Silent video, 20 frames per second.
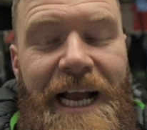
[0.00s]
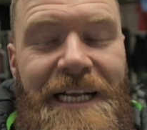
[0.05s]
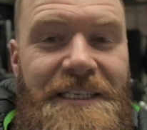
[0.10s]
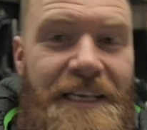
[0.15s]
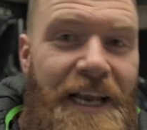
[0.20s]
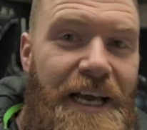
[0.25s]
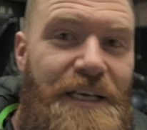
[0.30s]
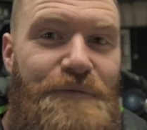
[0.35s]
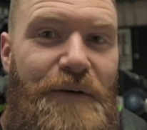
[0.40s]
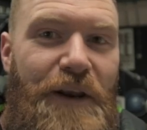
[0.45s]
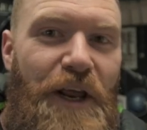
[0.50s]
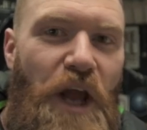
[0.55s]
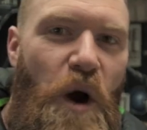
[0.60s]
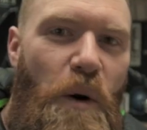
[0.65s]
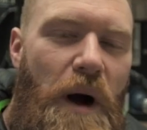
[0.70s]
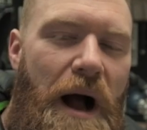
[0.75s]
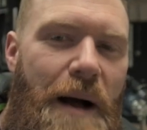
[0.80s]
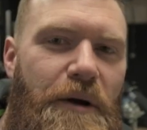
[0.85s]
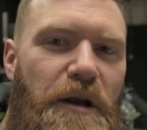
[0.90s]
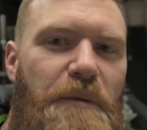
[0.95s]
In today's
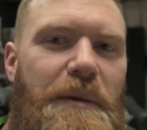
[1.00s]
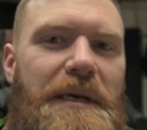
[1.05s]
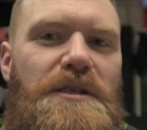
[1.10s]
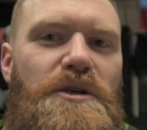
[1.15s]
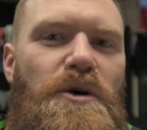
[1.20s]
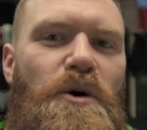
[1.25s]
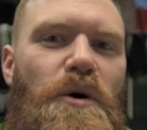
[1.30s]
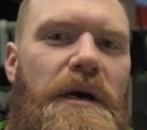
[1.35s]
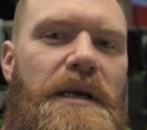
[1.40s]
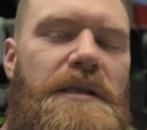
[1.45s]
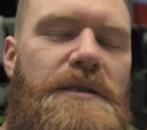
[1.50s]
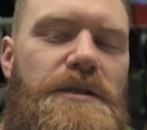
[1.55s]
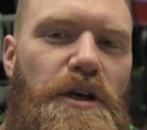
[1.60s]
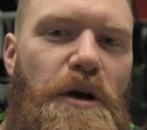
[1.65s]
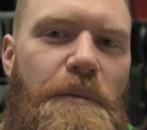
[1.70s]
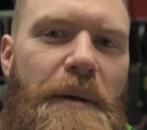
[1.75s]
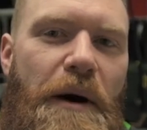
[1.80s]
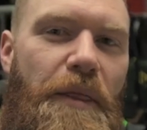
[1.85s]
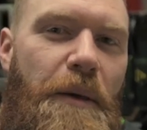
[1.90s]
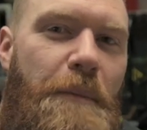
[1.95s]
video, I'm going to be talking to
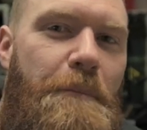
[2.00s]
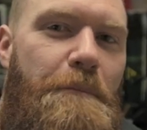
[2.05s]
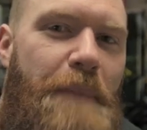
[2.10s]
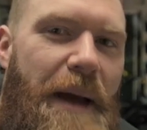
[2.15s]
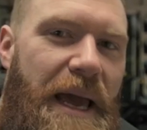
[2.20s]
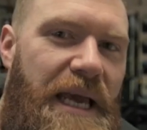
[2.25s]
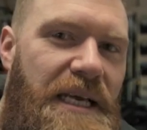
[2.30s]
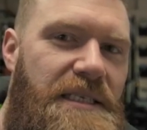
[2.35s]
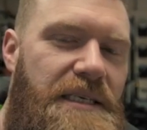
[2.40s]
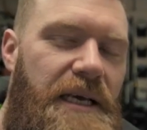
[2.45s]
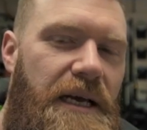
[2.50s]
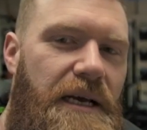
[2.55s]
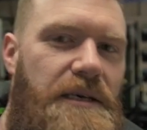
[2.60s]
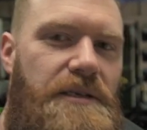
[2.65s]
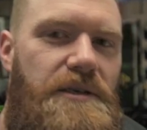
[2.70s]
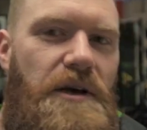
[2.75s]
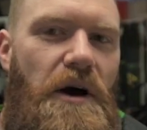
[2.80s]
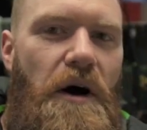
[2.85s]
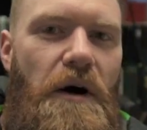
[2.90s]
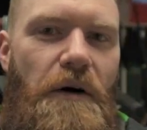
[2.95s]
you about the
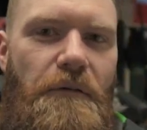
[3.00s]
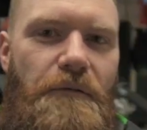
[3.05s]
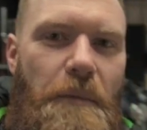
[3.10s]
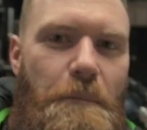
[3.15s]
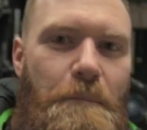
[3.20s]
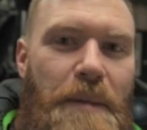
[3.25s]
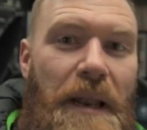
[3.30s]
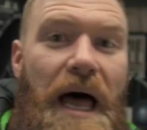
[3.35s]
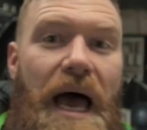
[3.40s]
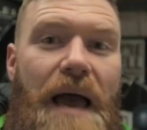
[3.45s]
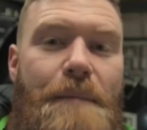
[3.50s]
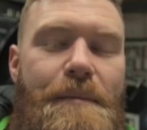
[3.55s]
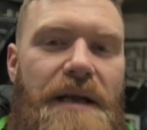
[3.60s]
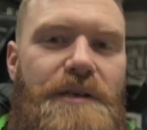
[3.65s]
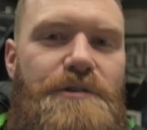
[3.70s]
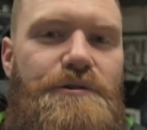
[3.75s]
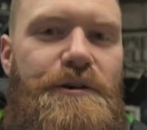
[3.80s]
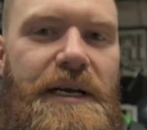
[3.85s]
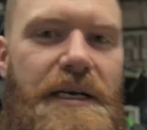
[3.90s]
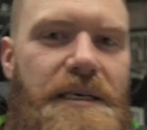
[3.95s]
basics of
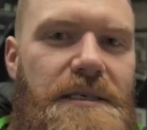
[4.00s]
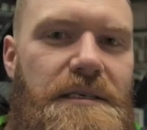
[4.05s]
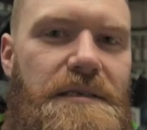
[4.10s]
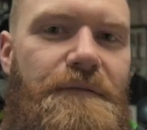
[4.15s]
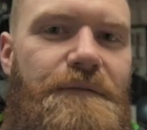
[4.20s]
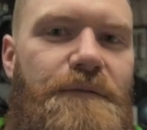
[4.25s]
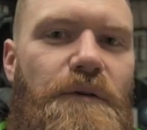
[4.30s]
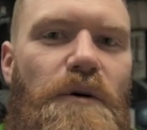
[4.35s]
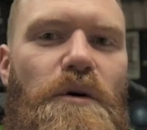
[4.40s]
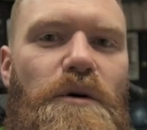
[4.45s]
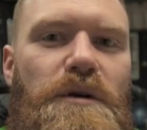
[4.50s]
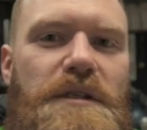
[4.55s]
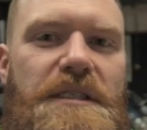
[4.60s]
plyometrics for